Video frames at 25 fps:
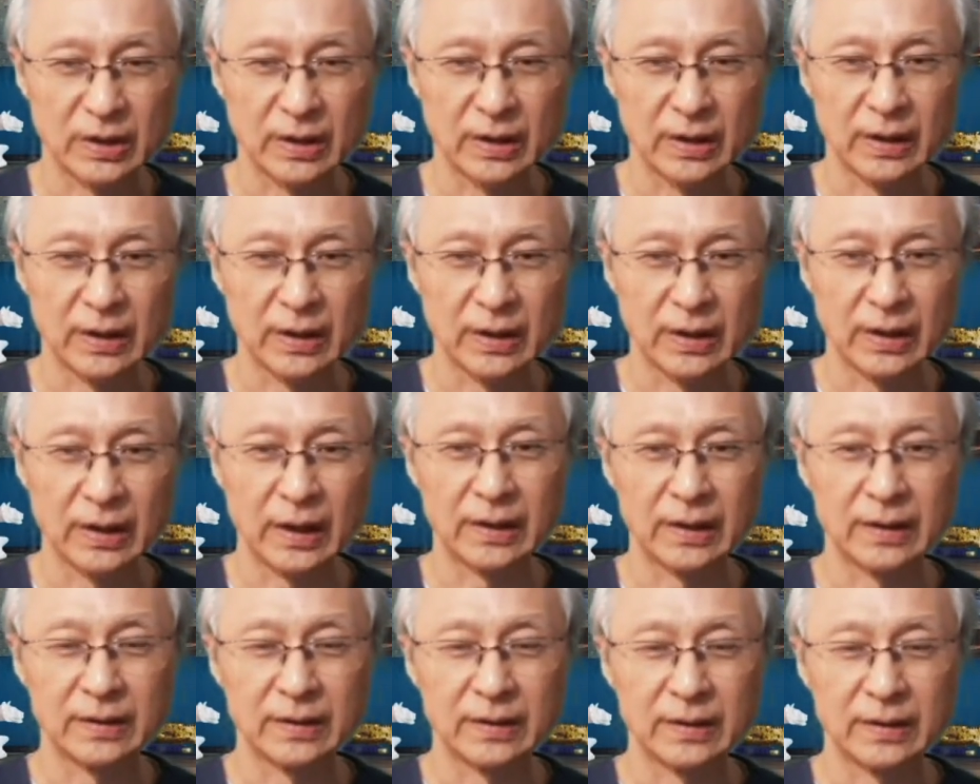And in the
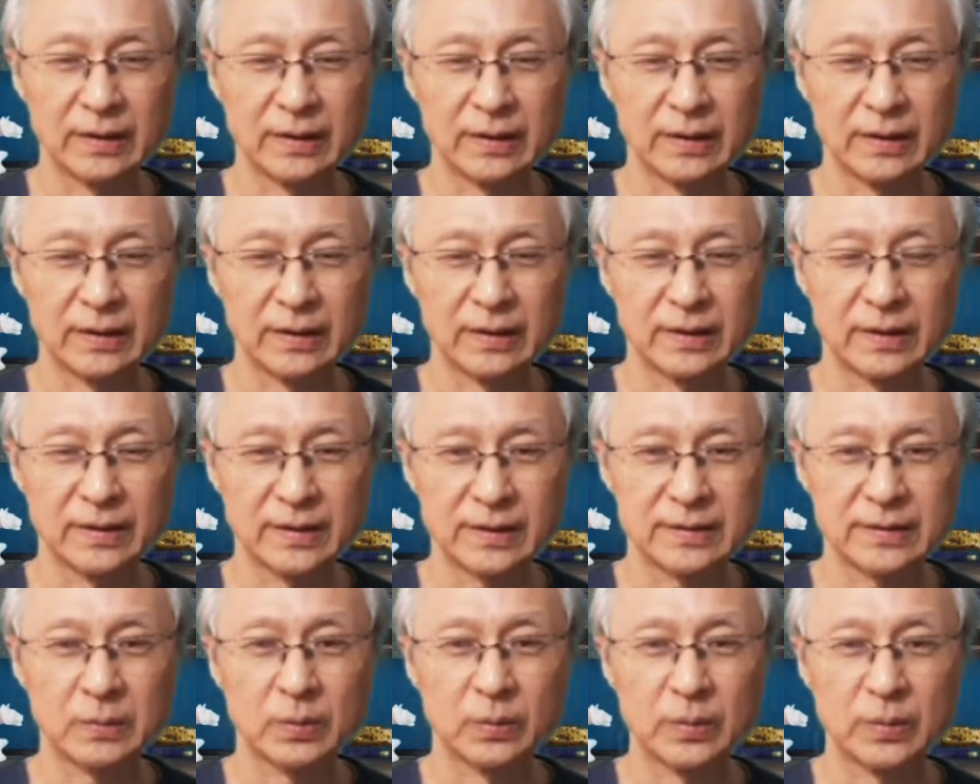third step,
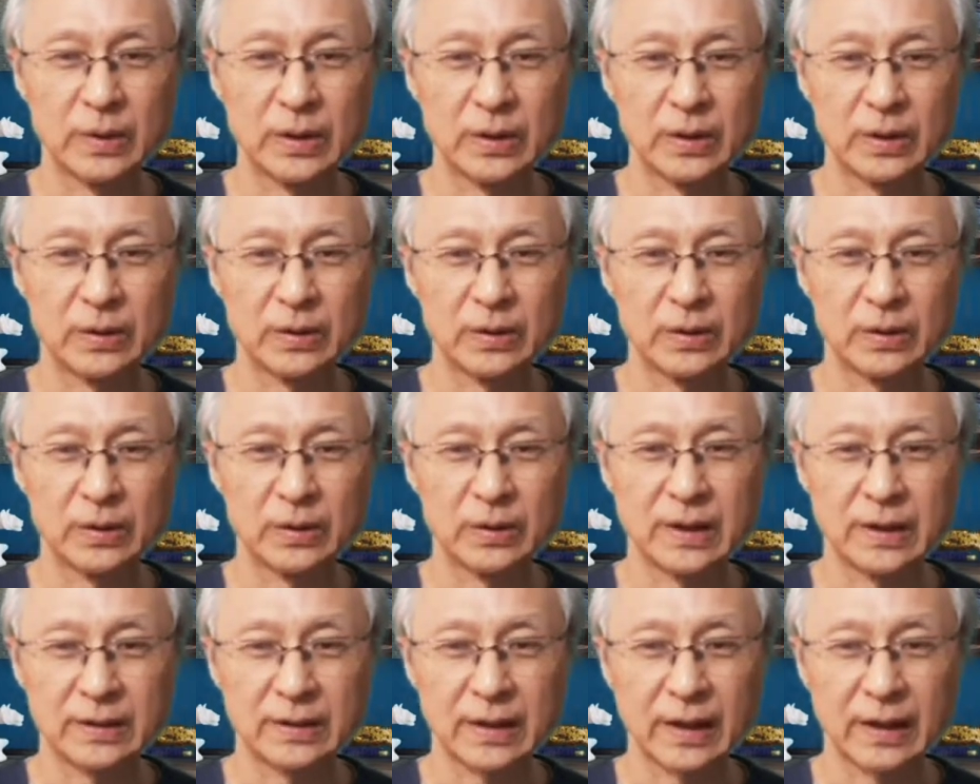we use
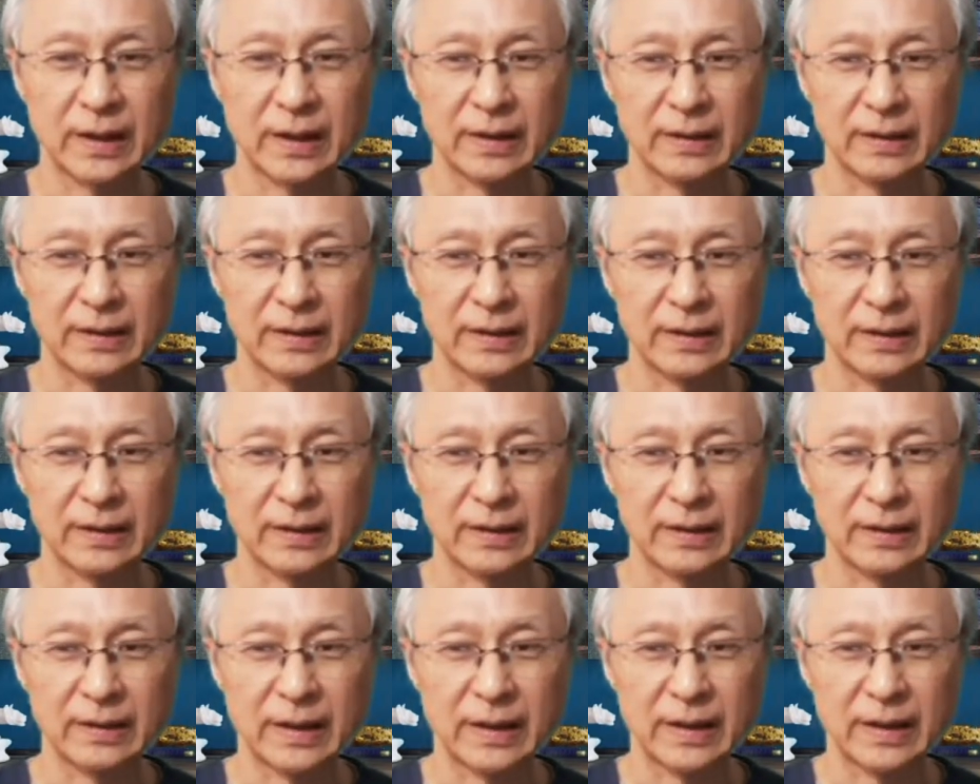skin-tight light
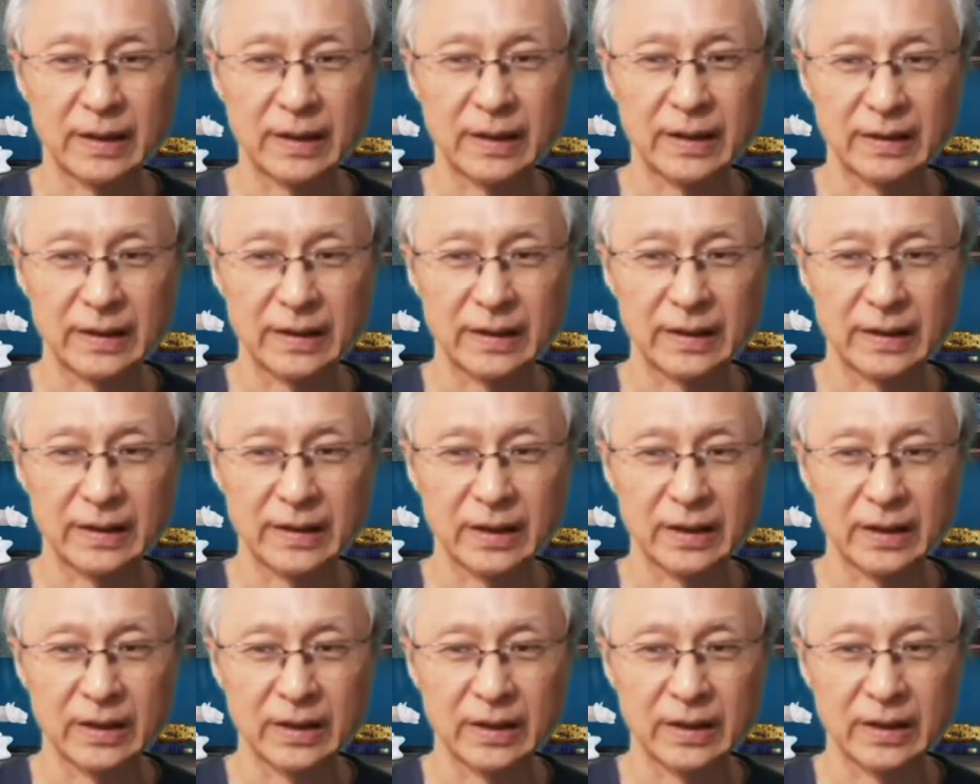energy.
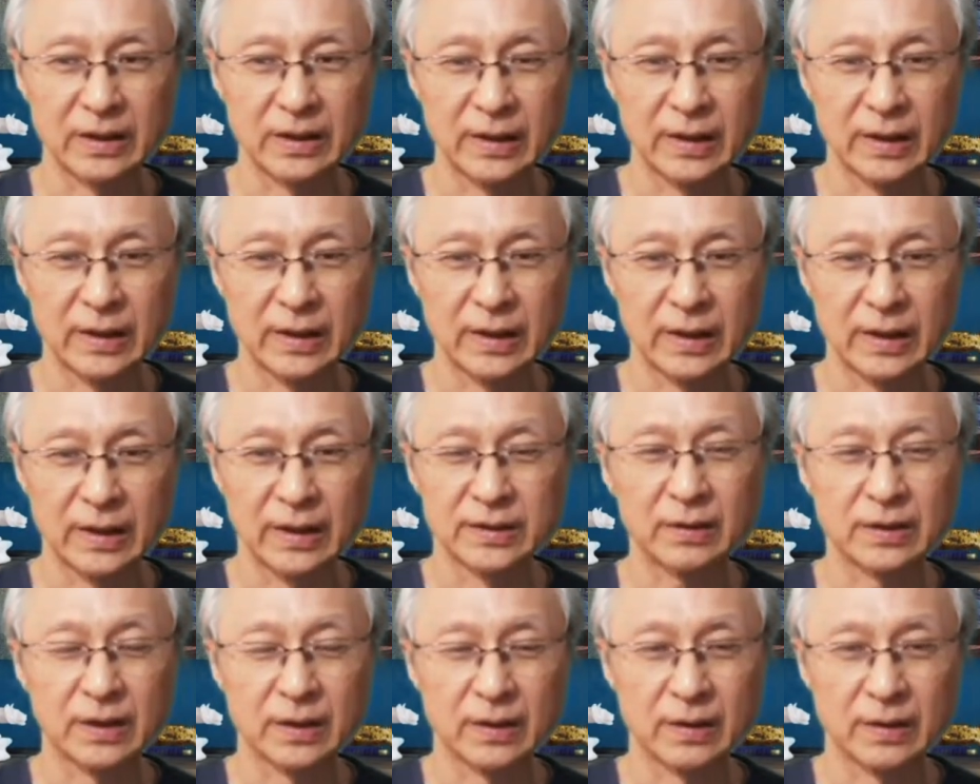Skin-tight is
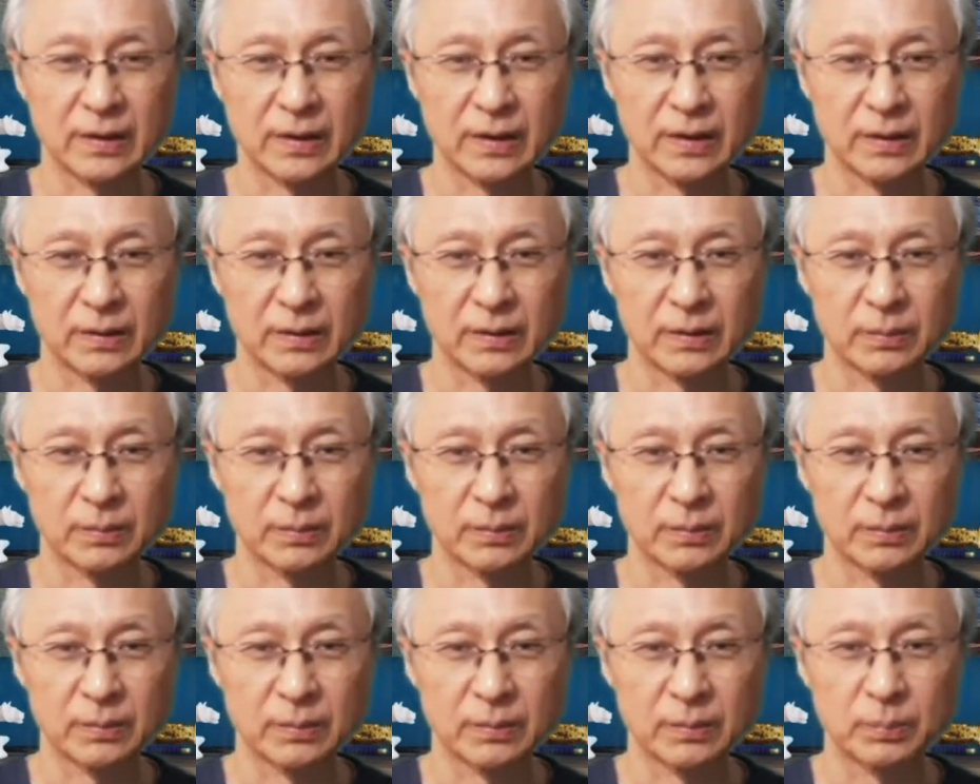a
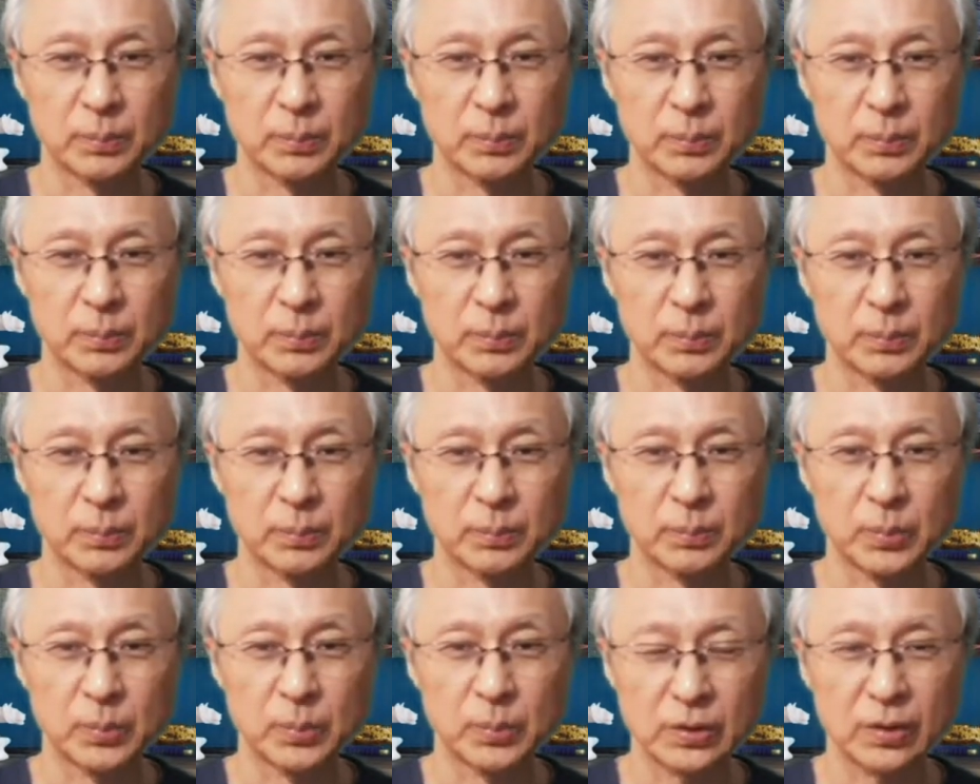protocol for
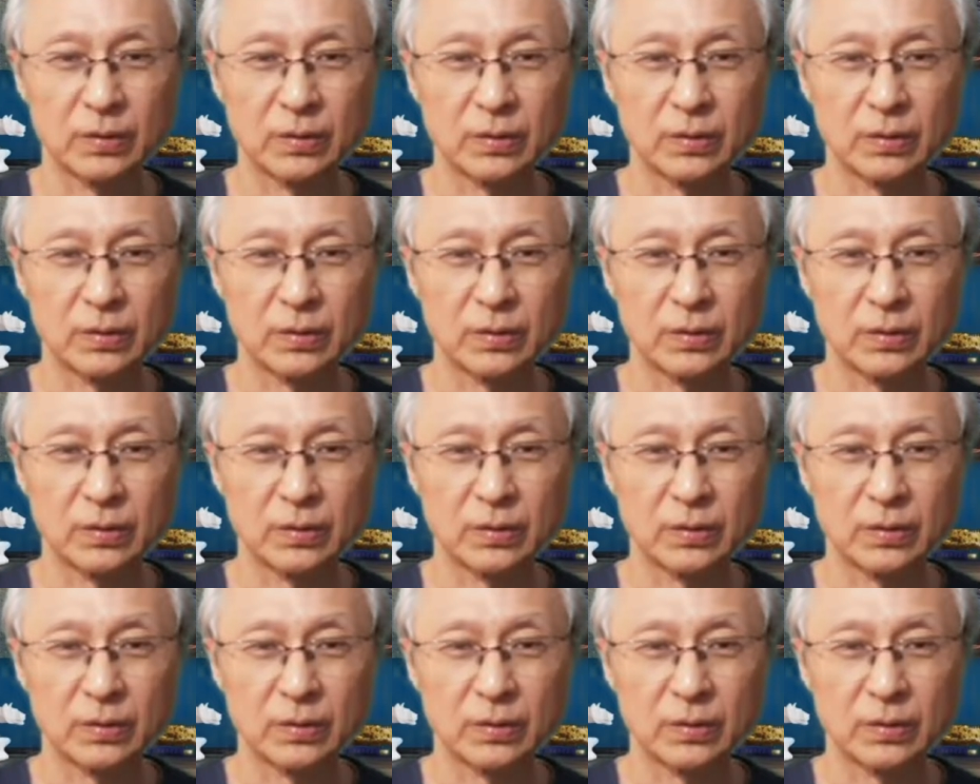treating